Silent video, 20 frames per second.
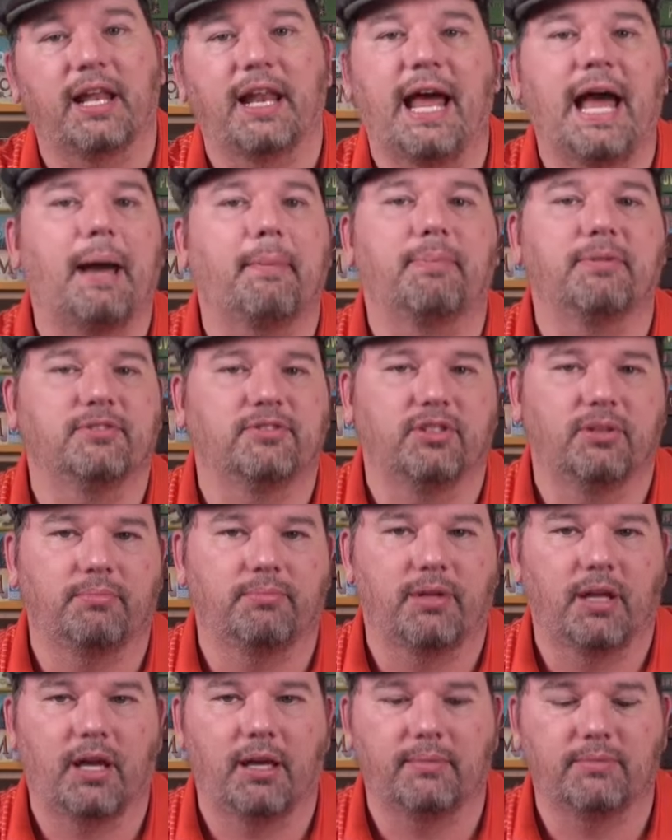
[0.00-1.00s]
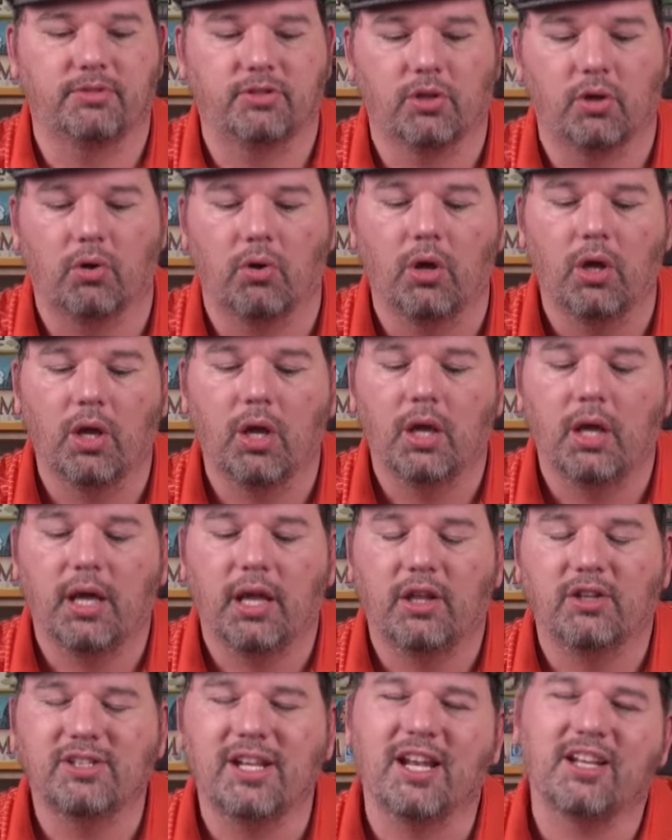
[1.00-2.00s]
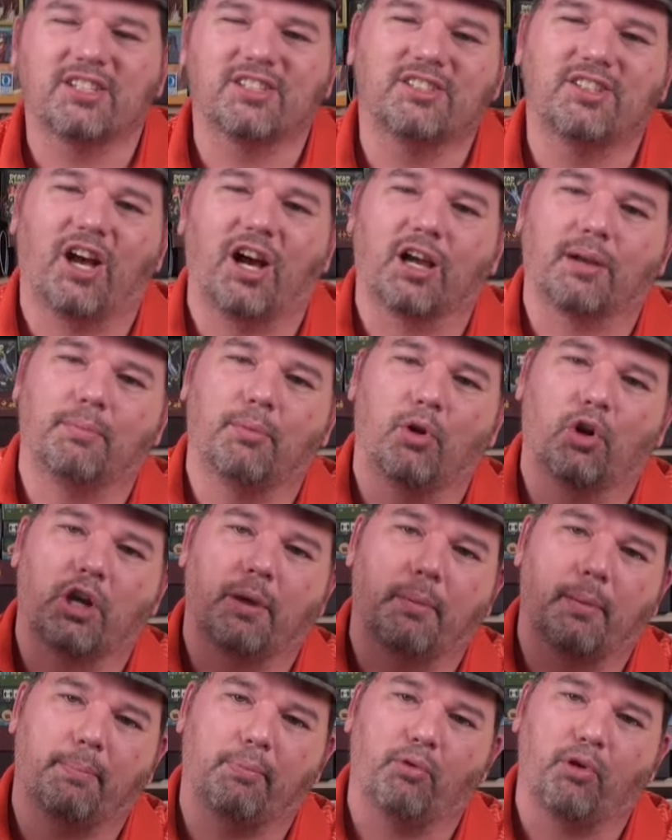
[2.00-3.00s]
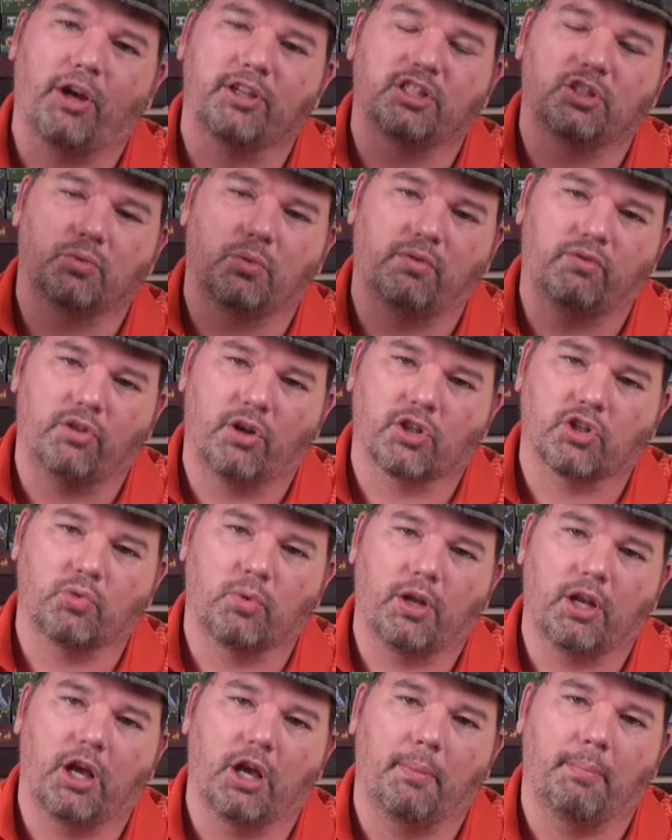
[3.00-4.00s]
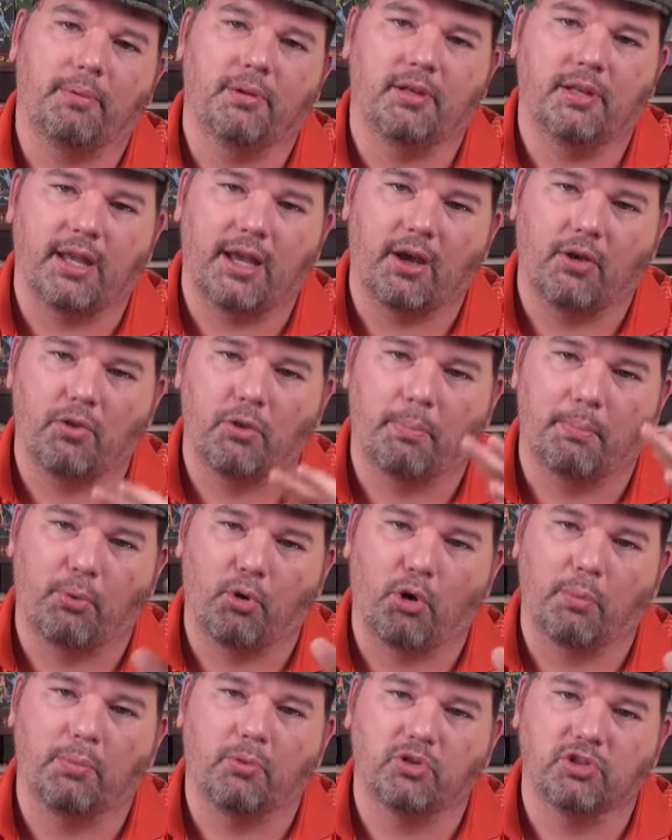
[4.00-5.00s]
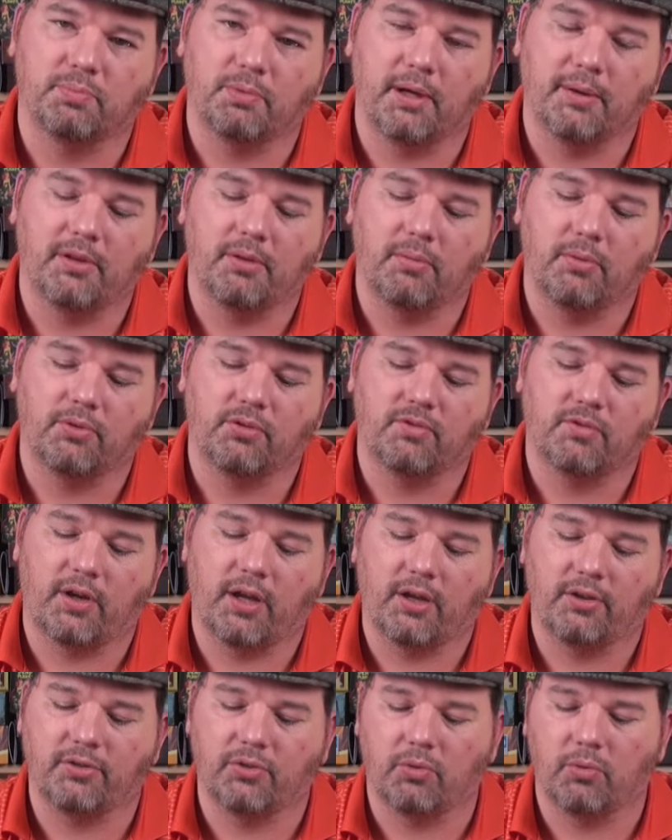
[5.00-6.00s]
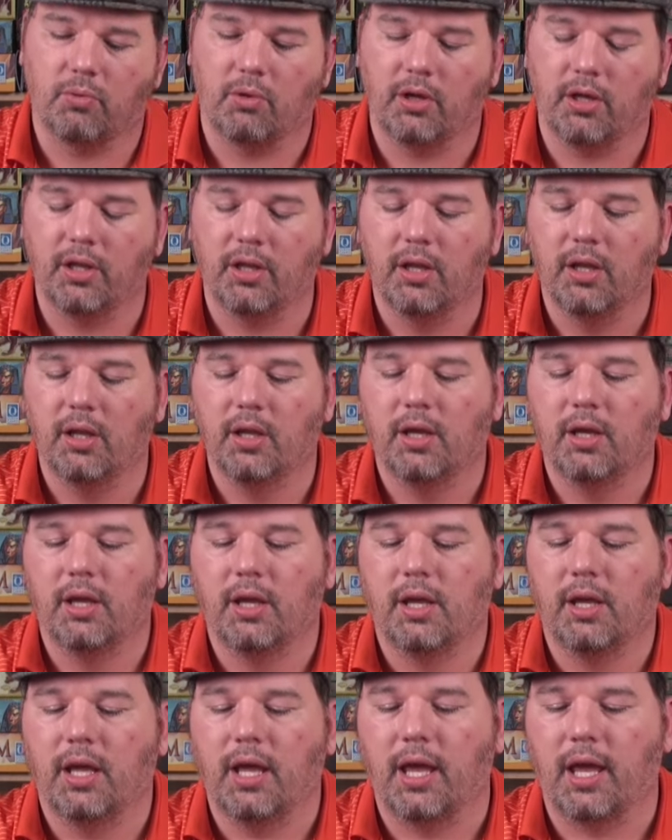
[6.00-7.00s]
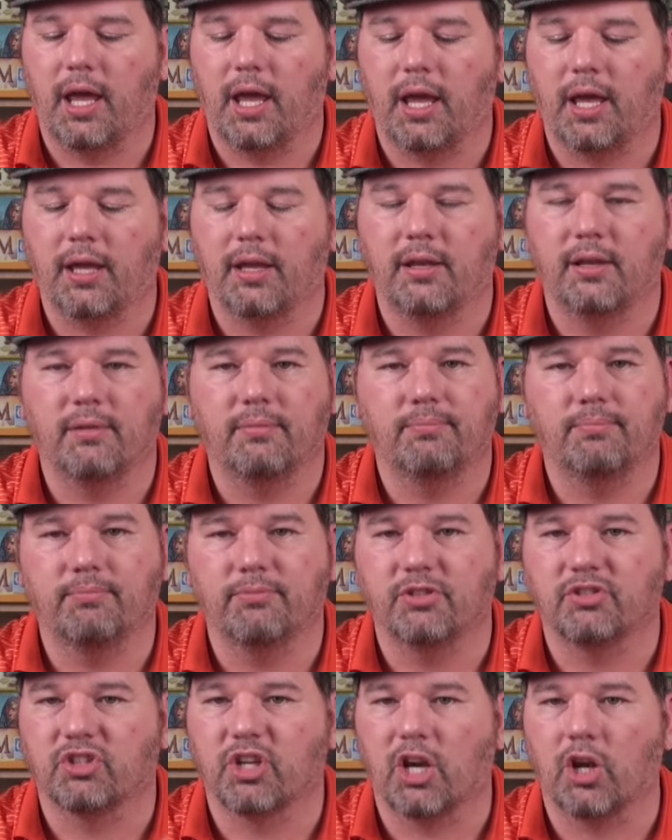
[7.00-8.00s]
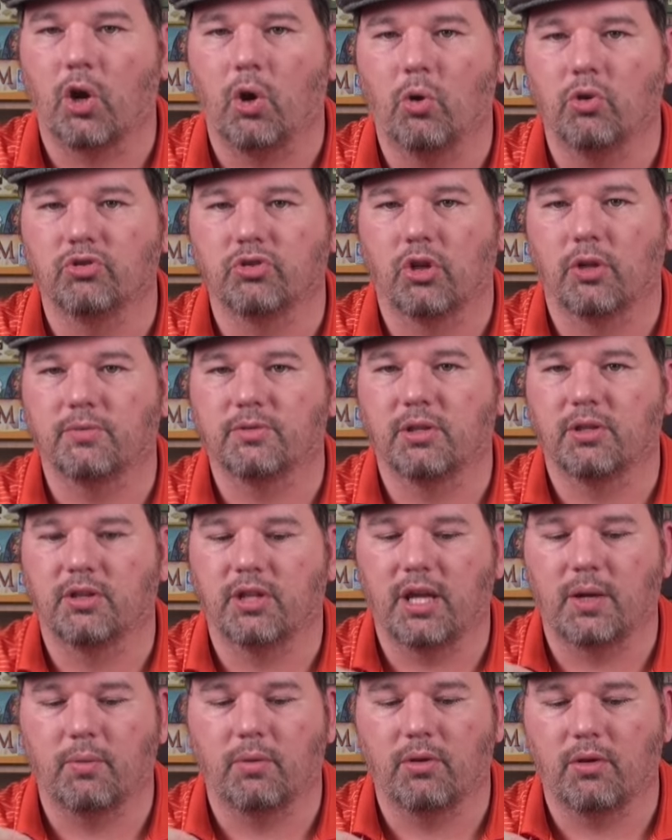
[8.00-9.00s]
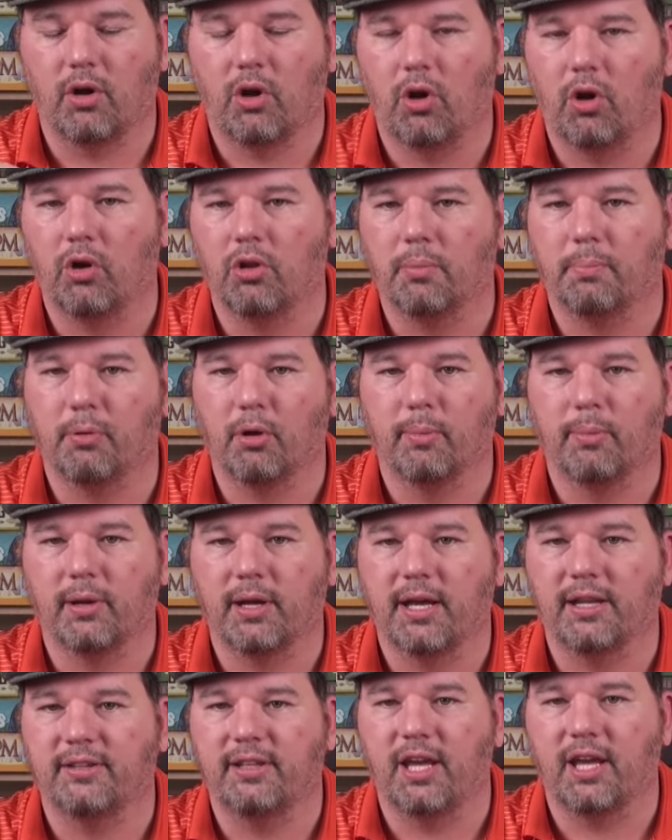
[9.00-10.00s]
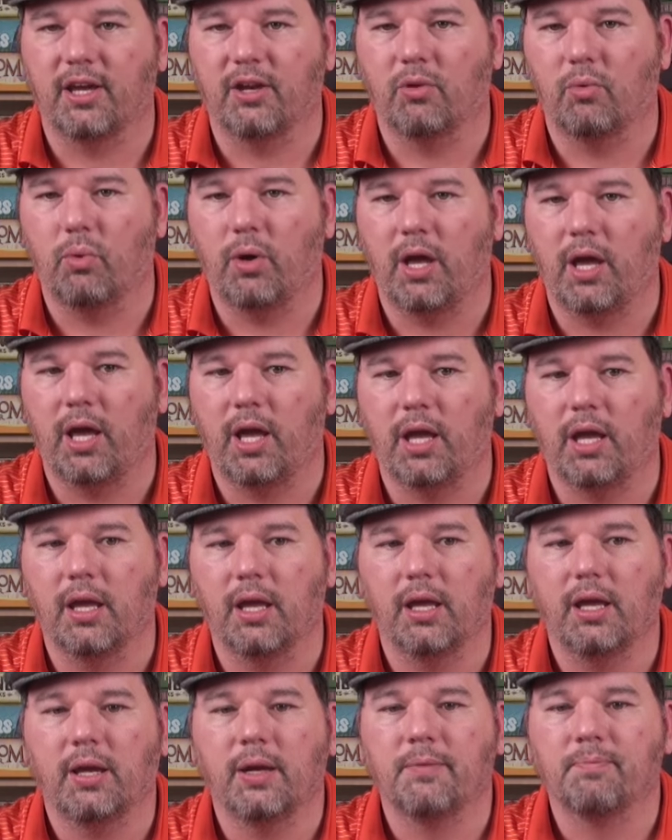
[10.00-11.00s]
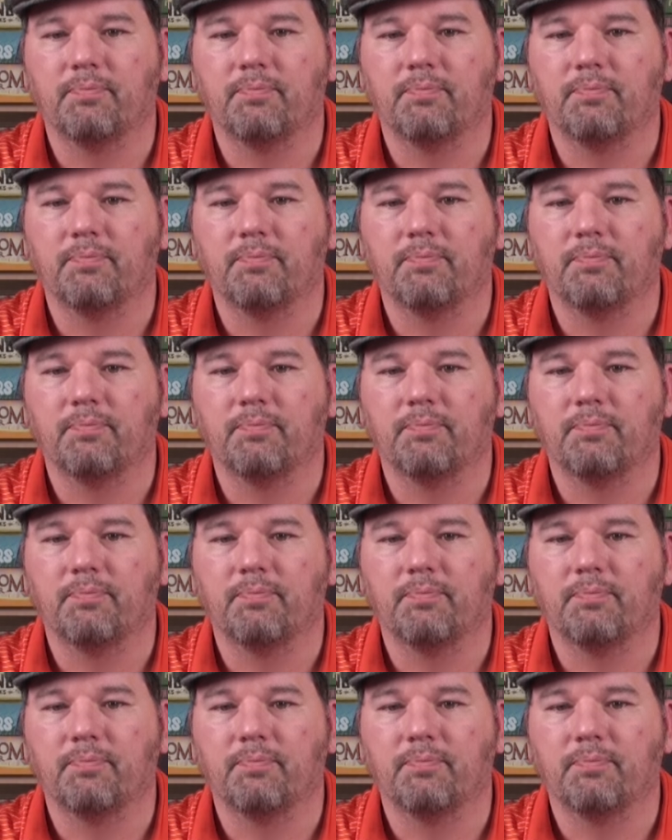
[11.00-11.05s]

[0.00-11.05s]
That happens sometimes. So." It's not a stock market, but prices will fluctuate up and down. The purple is probably the most volatile one, and just got hosed on. It was a thing where the, all the purple got taken away.